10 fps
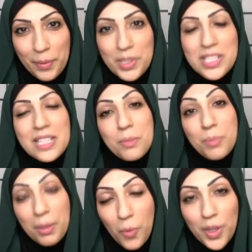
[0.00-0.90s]
and we just need to
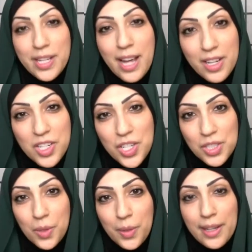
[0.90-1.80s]
bring more attention
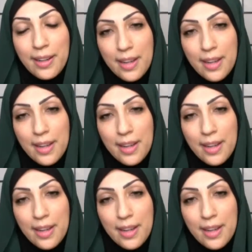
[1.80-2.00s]
to it.